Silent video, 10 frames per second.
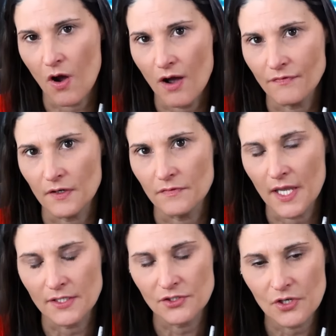off of.
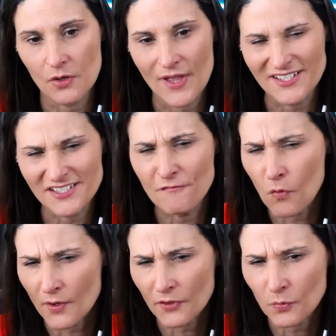And so that's the
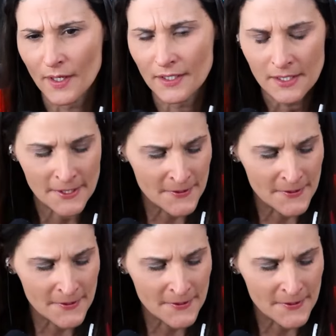fourth one.